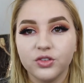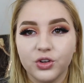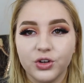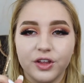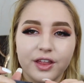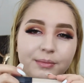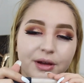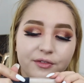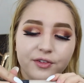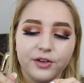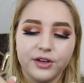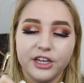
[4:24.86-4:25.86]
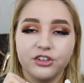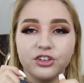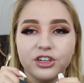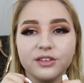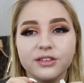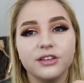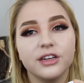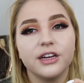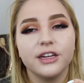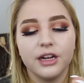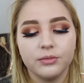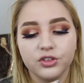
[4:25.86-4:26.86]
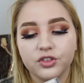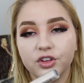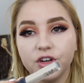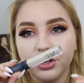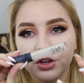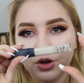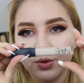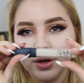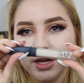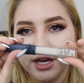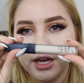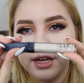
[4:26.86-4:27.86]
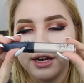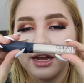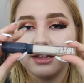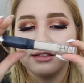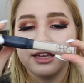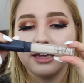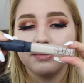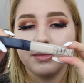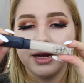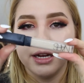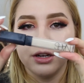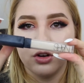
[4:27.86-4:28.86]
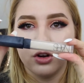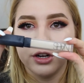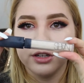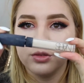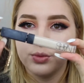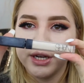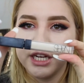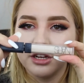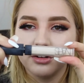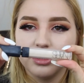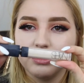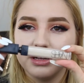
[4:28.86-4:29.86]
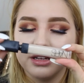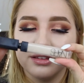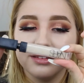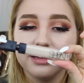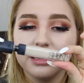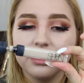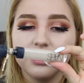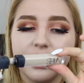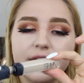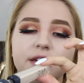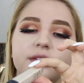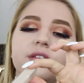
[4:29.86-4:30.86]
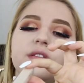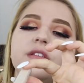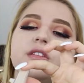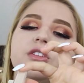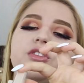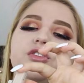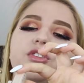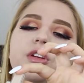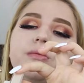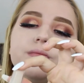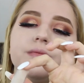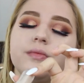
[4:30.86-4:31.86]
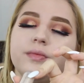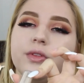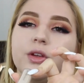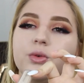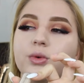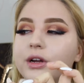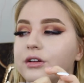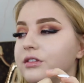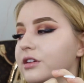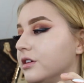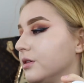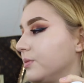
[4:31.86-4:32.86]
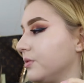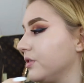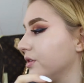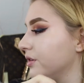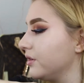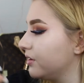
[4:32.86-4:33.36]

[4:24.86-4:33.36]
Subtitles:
So now that my foundation is done, I'm just gonna go ahead and take my Nars Radiant Creamy Concealer, and this is in the shade, oh my god, the hiccups.